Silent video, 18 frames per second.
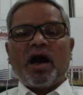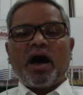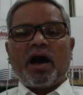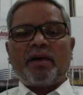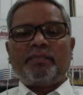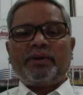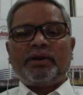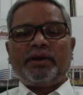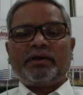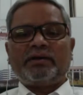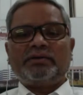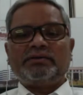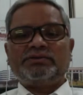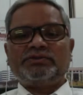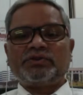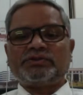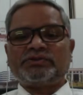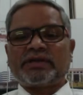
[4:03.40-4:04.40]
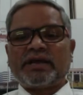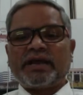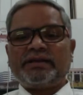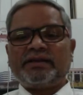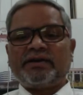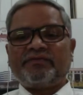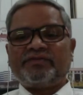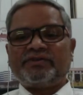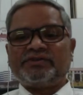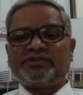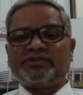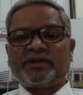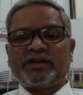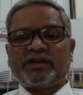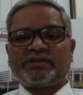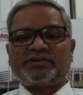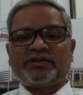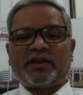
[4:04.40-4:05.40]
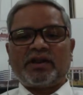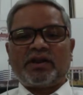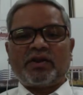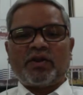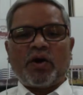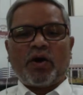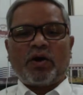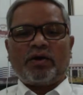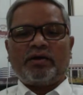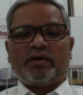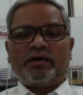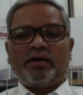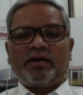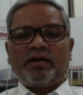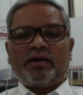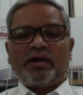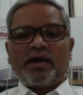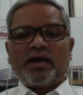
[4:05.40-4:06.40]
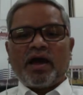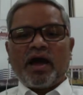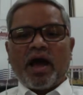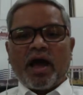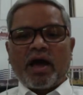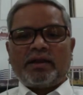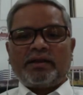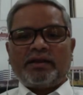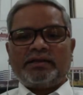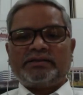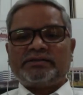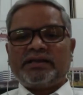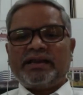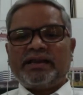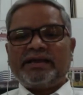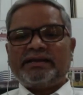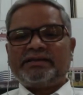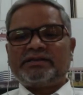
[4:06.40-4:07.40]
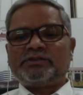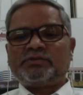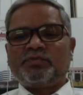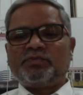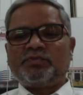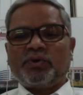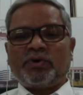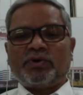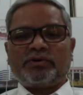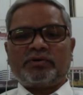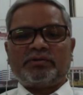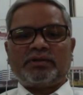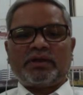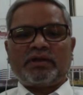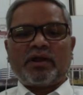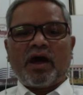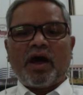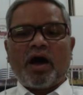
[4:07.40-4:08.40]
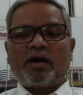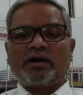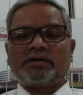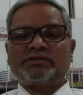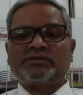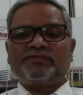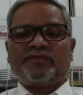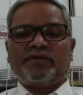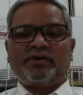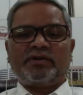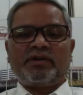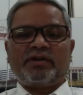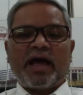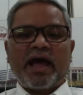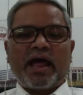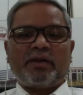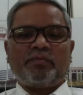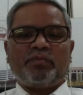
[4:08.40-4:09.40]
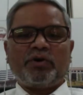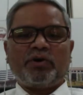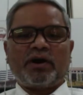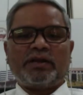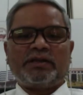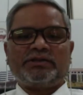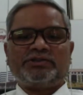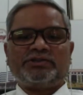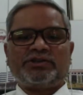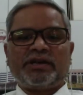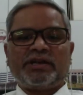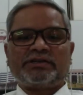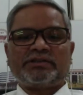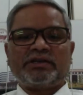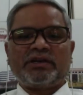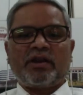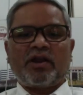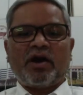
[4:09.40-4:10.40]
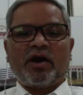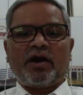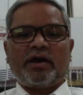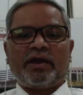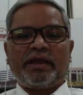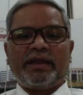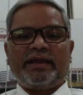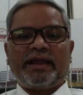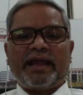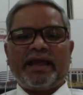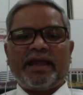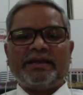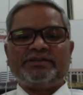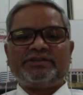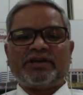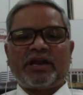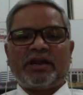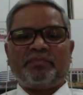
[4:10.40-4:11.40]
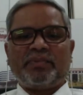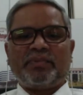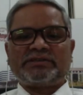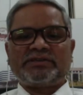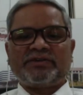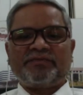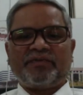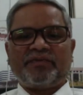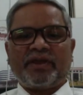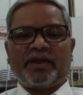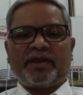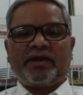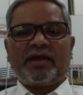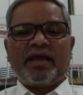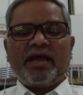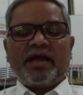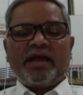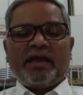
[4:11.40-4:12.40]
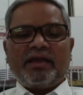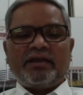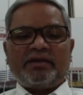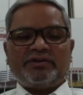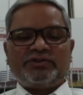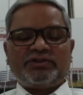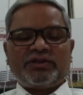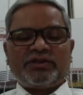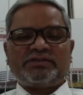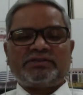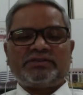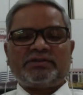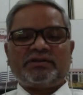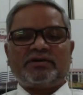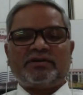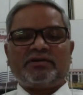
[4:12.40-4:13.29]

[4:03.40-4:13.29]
American Society of International Law. And his latest book, the Oxford Handbook on International Law in Asia and Pacific, it just